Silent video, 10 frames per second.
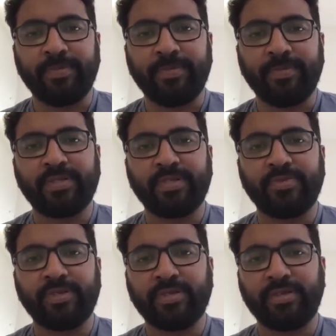based
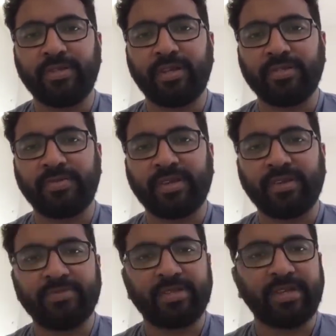on the COVID situation in the
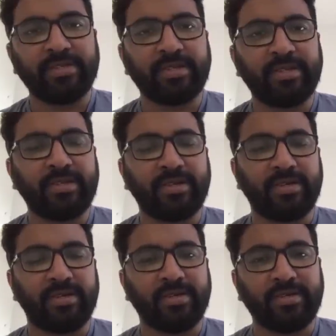respective states and
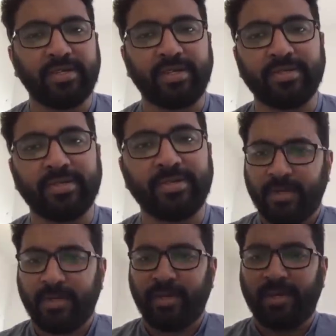uh, cities.
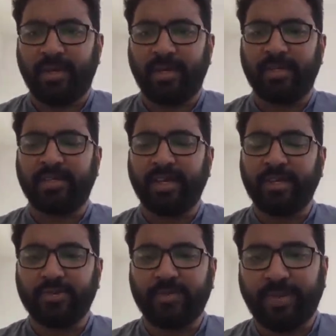S I A
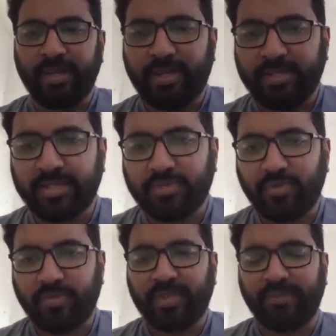newspaper analysis would be
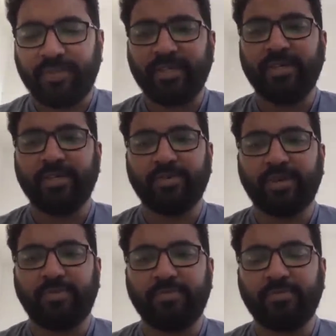sufficient. You can
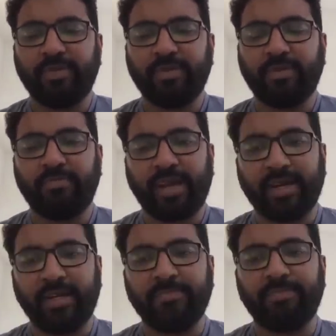probably you know, back it
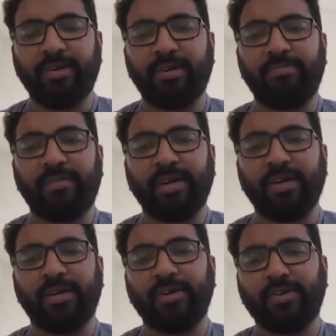up uh, by uh,
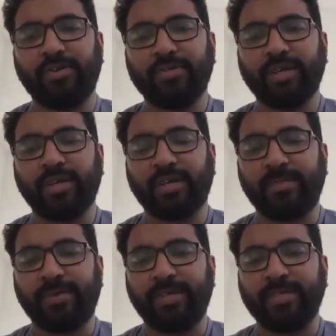you know using a
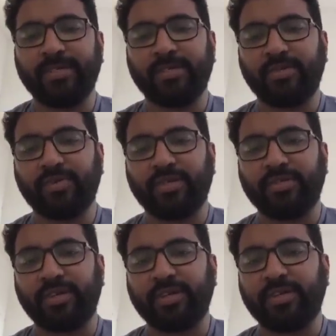compilation to
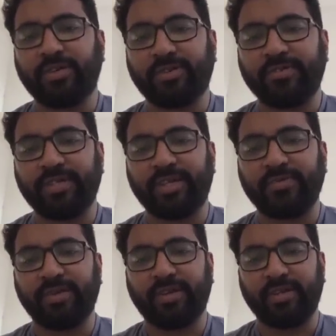consolidate your revision as
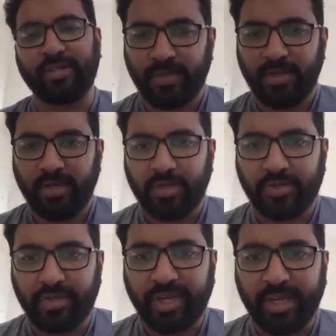well. Pratish,
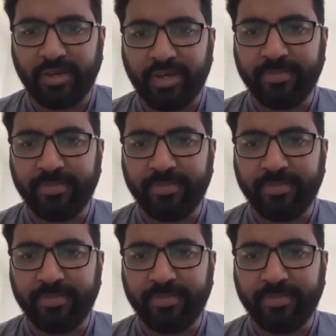Shruti, can you hear me